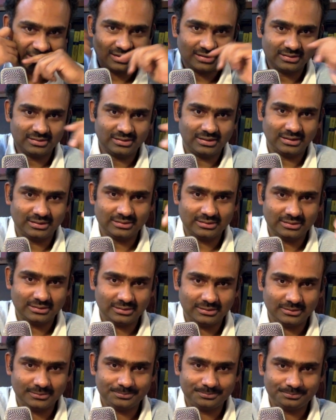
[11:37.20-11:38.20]
that
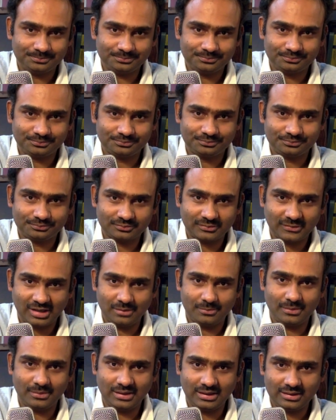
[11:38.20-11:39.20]
um,
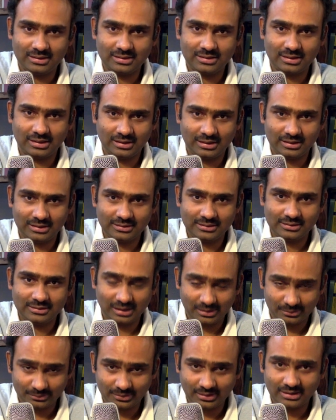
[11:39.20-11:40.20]
MRI,
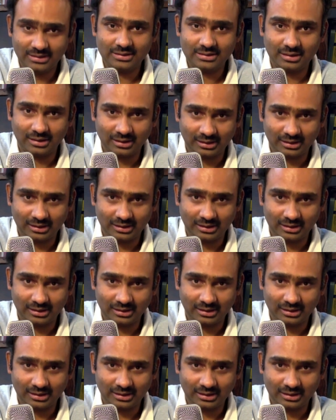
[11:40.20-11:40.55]
MI,